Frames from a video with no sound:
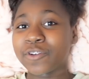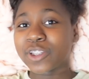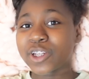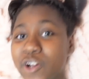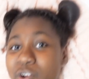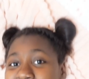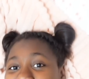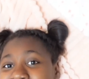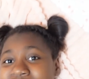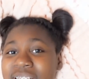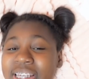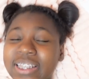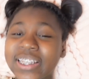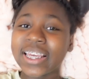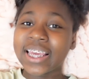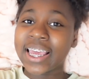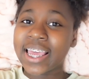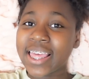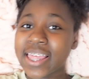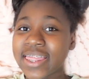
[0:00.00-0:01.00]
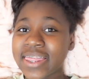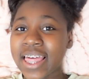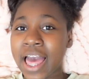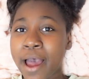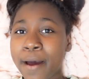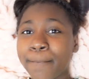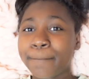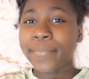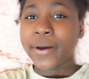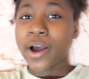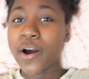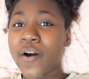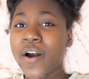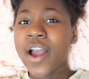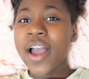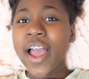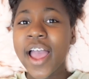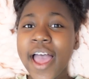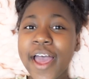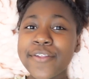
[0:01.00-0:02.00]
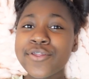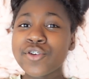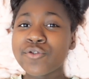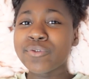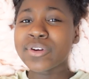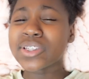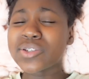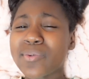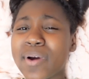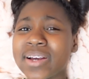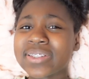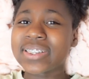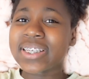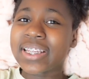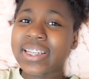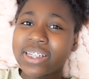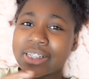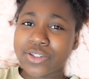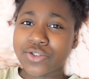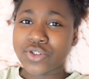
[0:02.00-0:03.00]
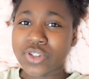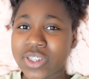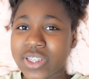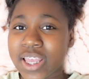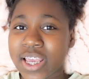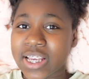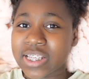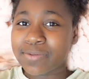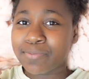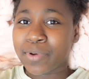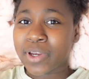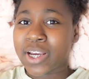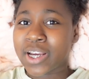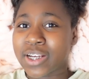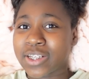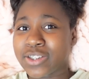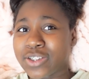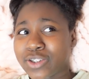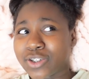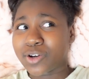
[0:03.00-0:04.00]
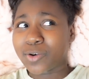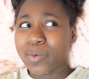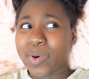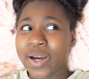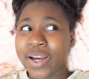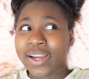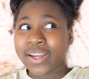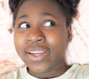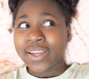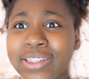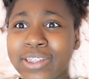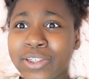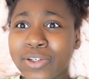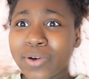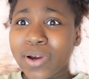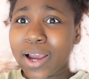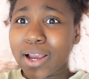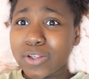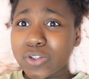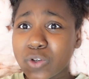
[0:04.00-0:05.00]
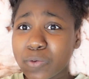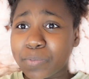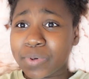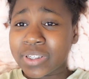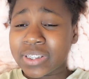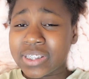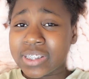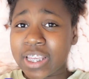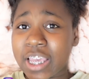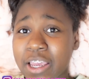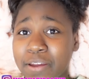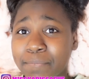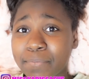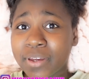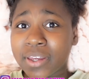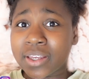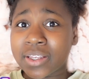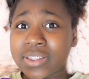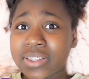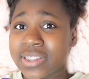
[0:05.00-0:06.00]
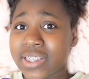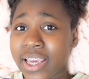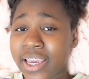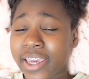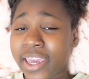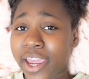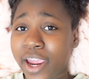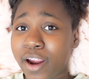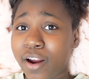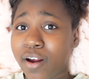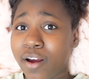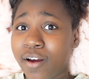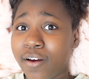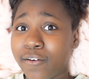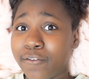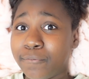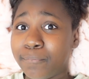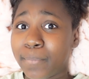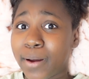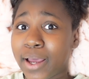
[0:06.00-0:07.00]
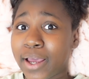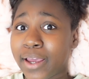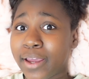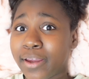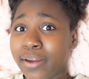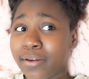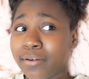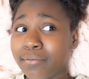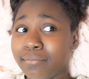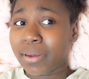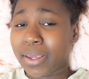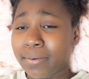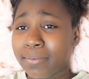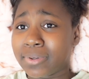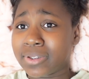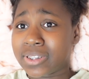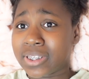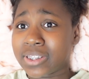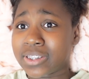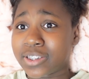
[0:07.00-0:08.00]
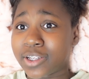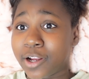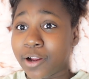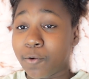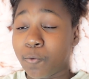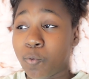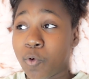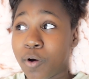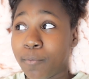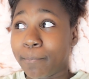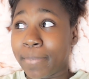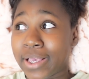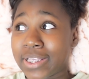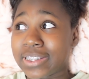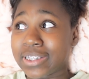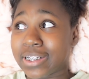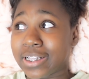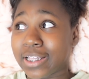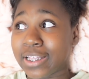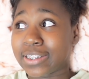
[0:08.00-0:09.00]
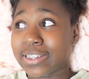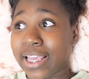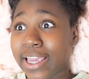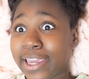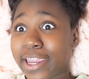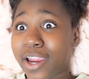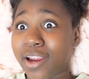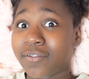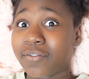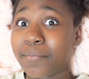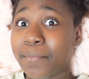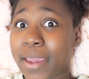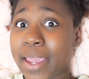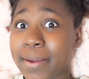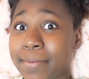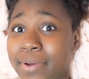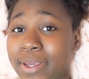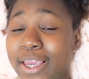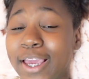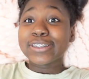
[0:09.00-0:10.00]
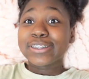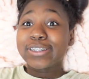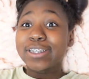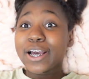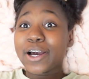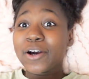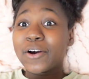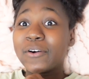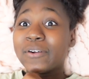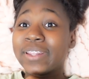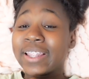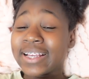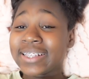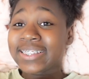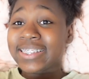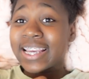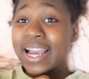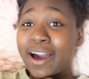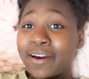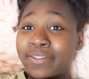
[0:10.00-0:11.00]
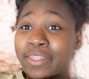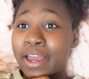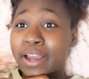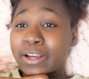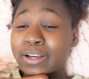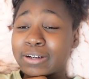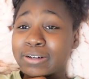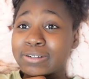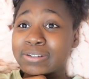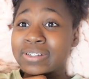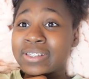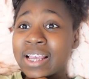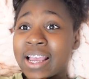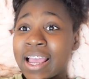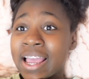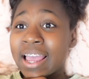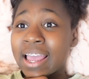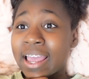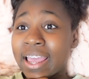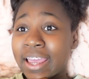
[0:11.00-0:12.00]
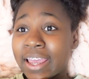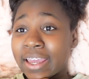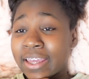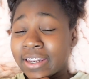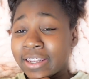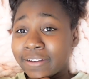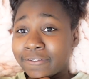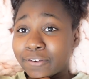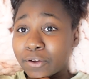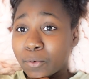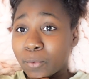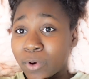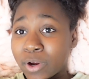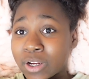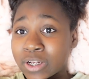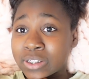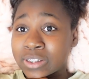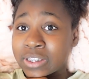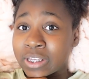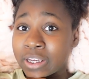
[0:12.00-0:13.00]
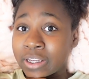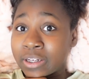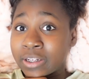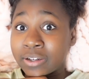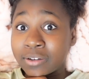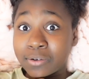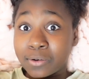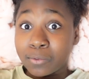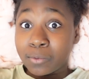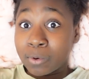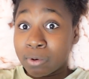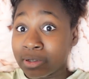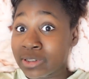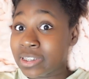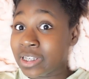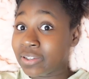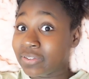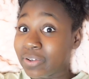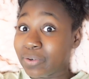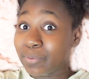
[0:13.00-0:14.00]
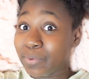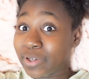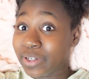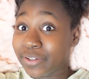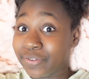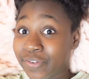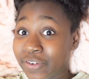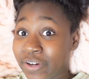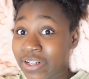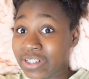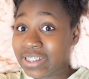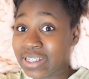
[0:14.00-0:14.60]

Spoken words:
the Karissa, and hit that bell. And the reason why I said interesting is because you know what? You guys will be seeing me take care of my baby sister. Well, basically take care of a baby. So let's see how that goes. And if it works, then we'll see if I'm ready for a